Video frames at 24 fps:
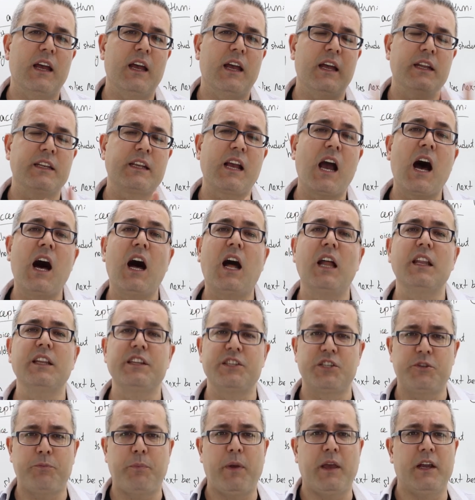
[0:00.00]
and
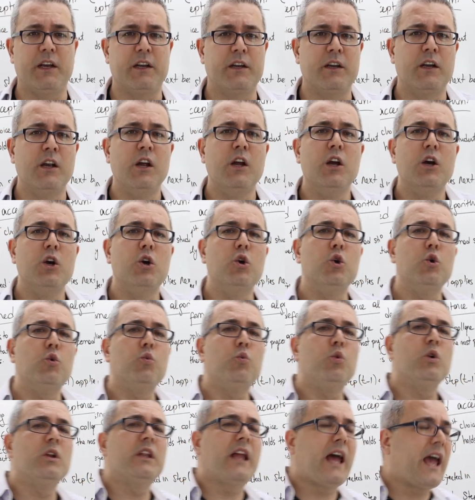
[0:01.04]
college pair, who
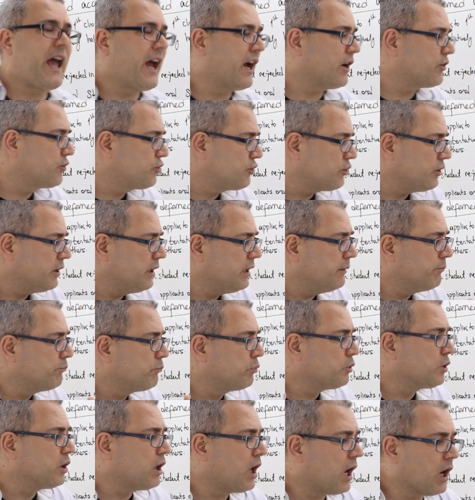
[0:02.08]
will actually
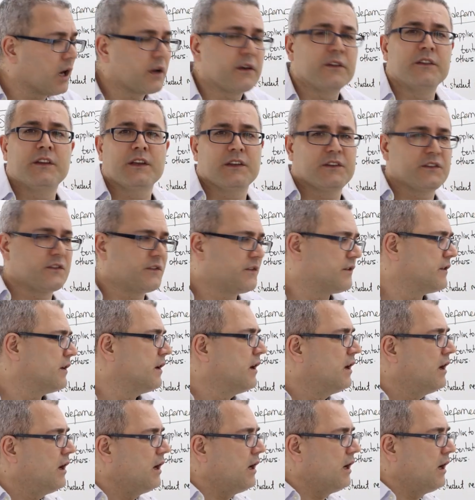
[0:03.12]
block this
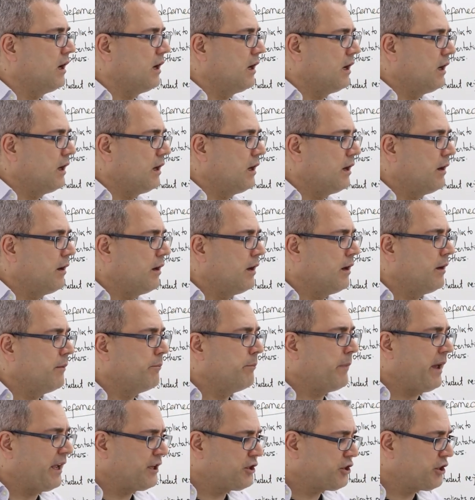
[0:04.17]
uh, uh
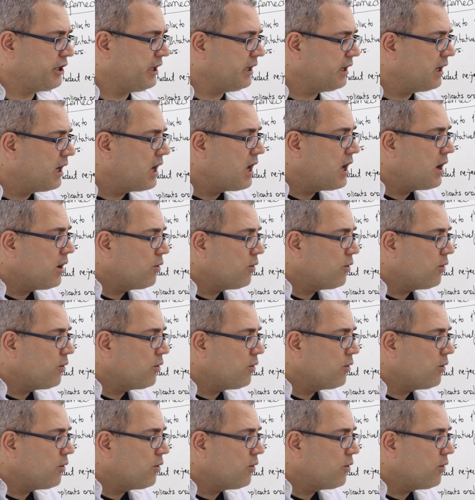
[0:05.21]
matching?